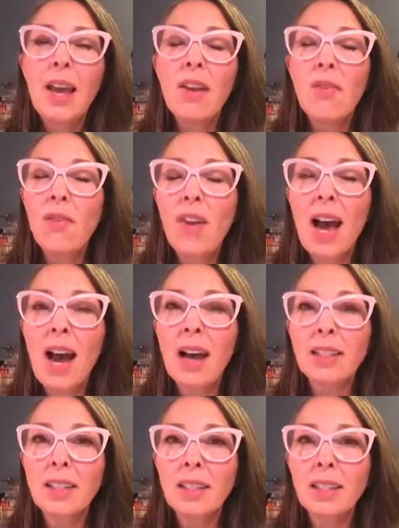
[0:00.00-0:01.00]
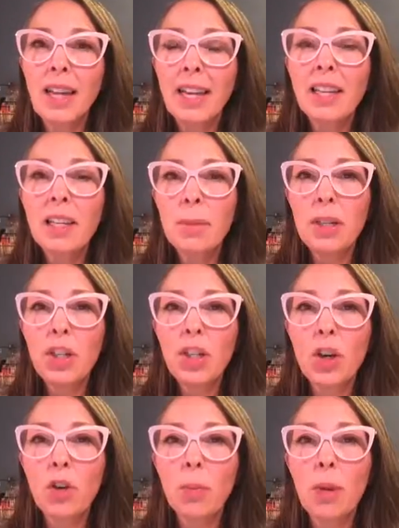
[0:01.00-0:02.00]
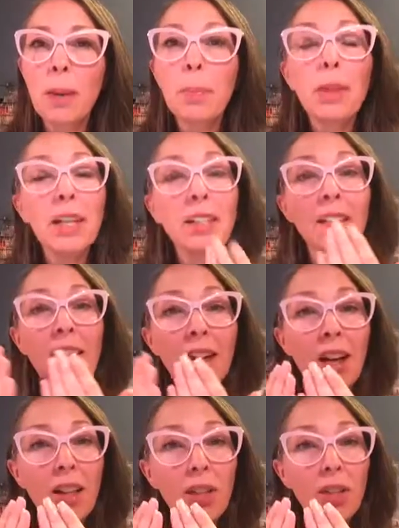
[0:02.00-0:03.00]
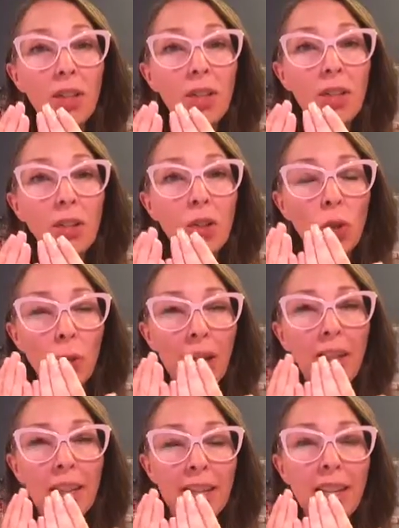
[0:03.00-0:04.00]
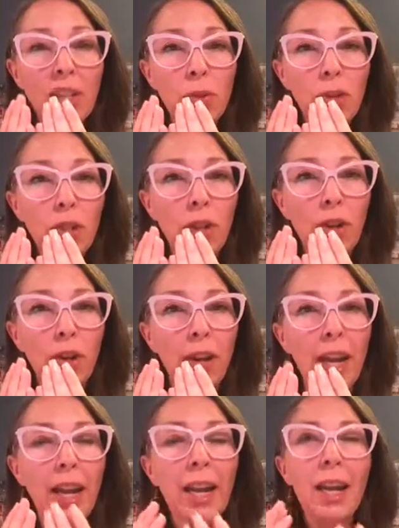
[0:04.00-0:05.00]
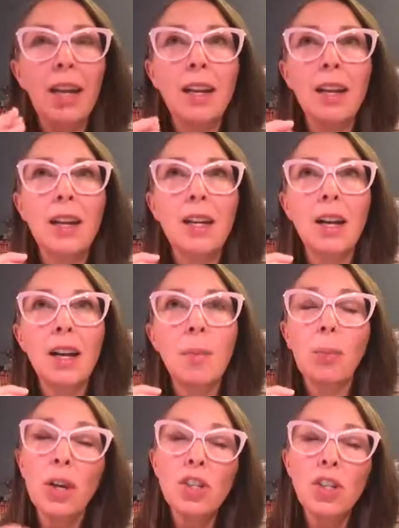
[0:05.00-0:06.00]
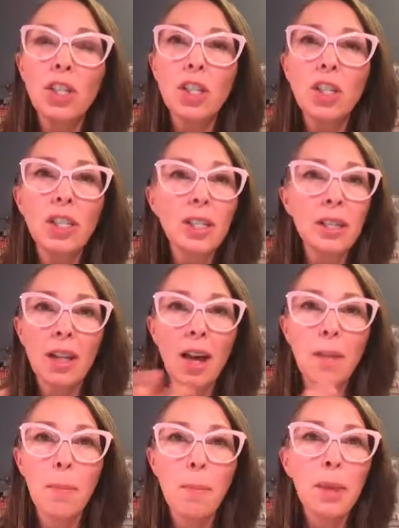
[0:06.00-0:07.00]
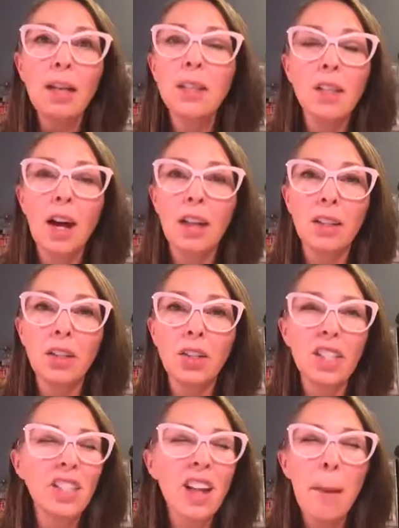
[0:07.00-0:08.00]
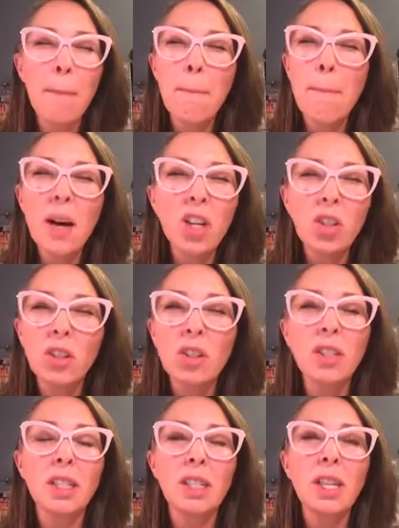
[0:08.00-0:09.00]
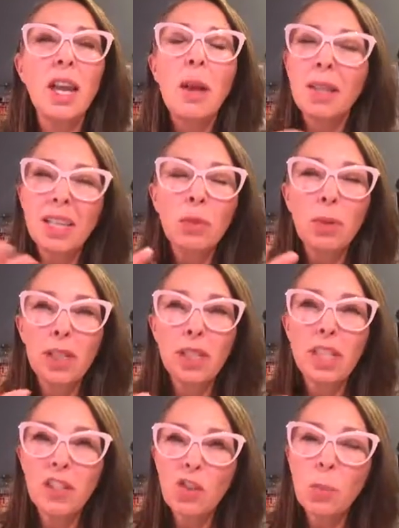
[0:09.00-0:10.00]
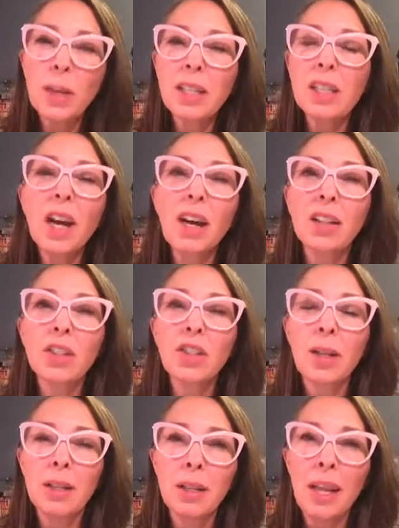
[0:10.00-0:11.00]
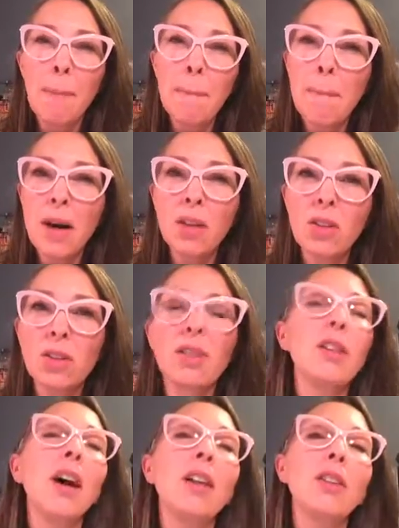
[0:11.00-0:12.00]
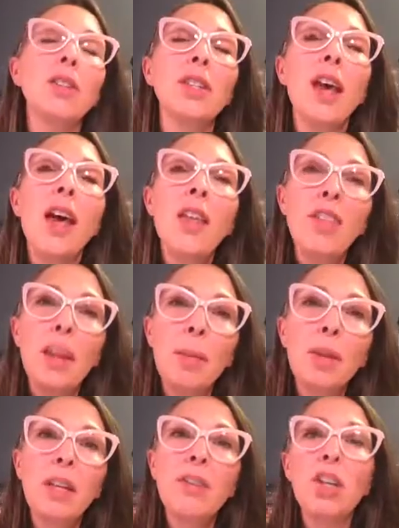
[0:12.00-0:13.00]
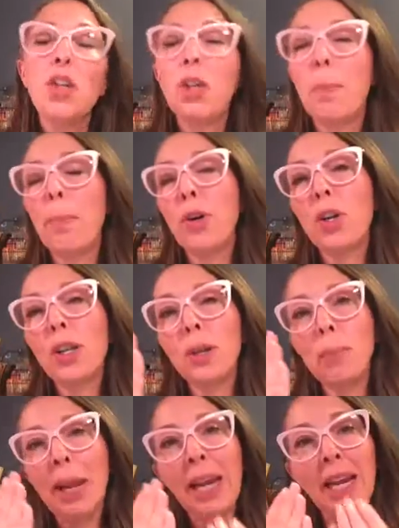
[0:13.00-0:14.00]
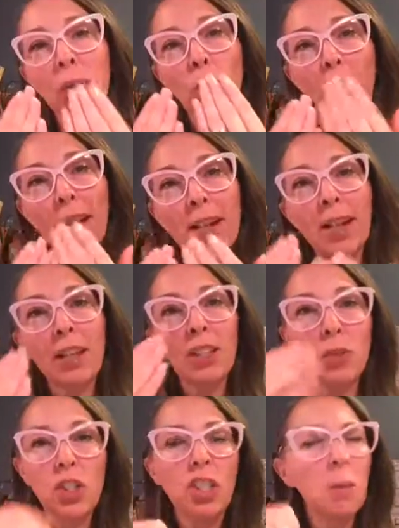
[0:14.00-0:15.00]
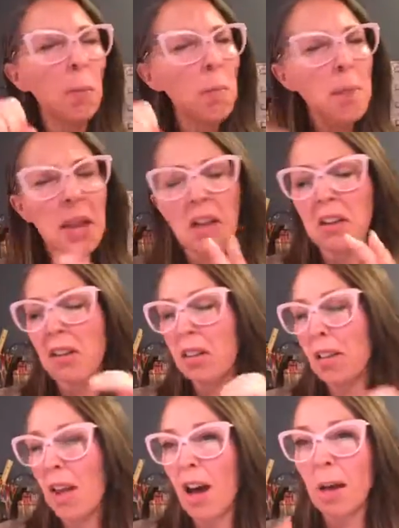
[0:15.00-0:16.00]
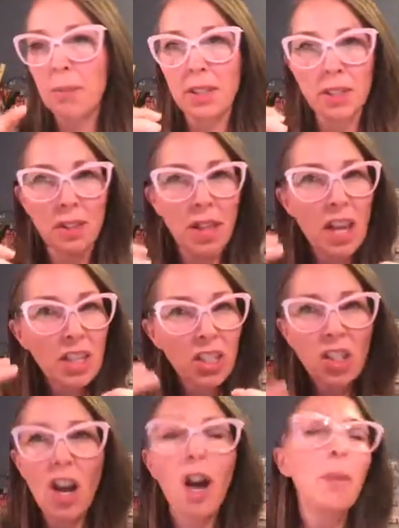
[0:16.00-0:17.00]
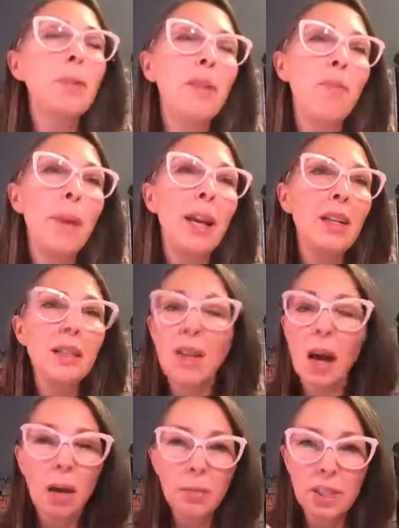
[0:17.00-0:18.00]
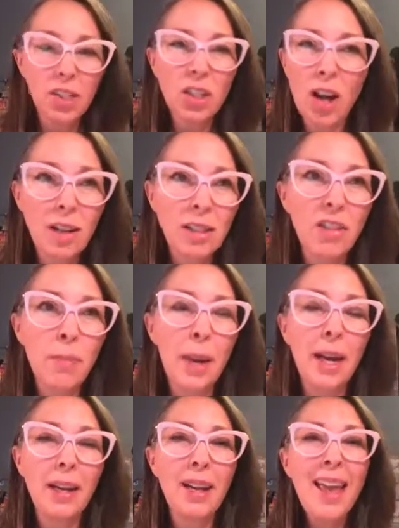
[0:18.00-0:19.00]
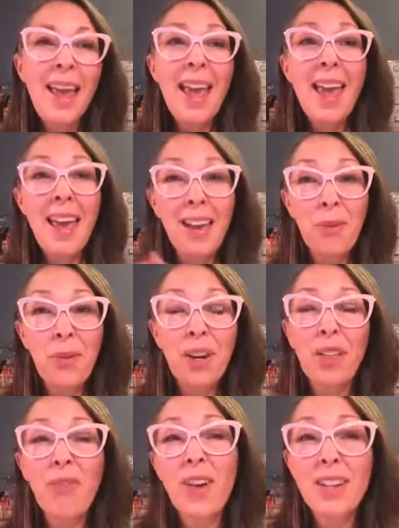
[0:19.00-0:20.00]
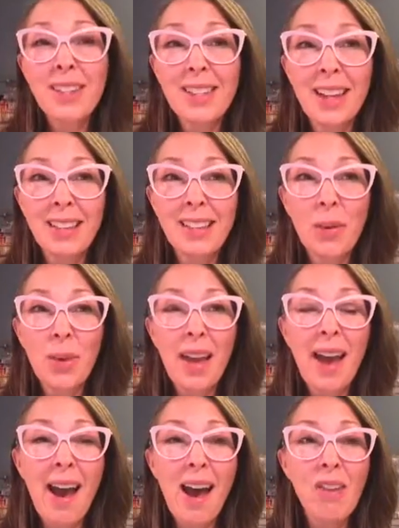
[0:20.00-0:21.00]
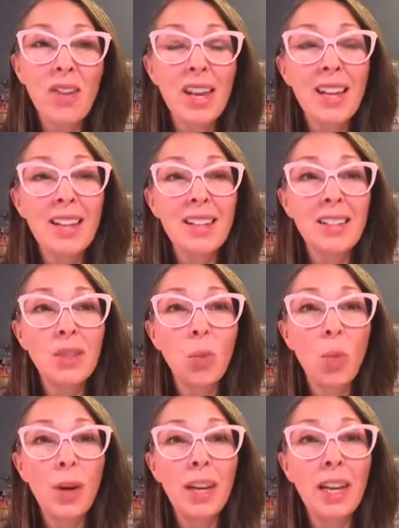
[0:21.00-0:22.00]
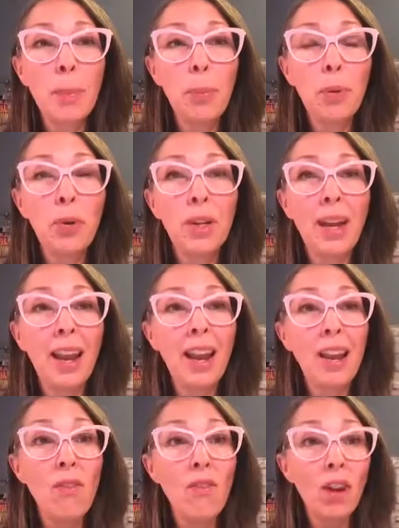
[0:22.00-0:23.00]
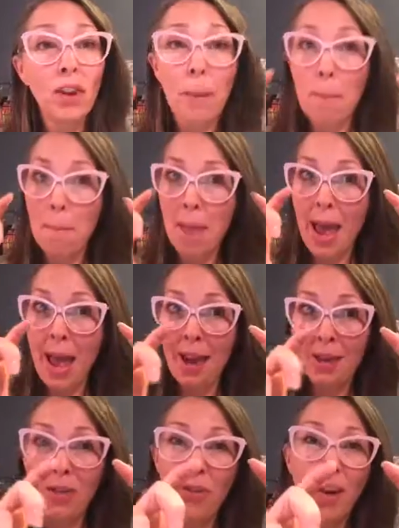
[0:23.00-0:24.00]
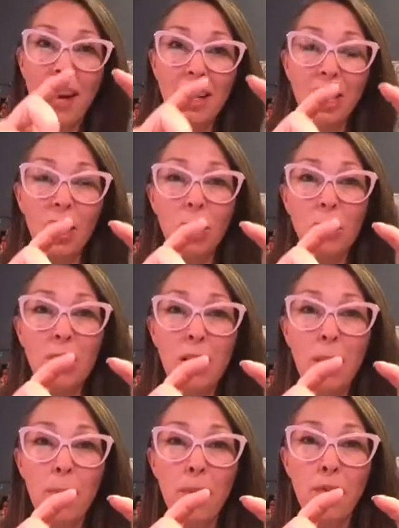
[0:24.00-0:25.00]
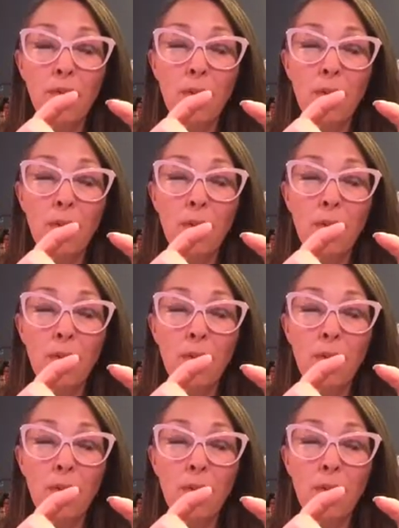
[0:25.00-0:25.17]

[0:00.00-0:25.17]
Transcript: In fact, light can be shown by placing colors directly next to each other. A Impressionist does not mix colors. It's not muddled, because that's what it does. If you mix colors, it muddles the colors. They believe that you should put paint right next to each other, big globs and daubs of paint, daubs and dots of paint. And one of the fun slides that we have is we put a very magnified close-up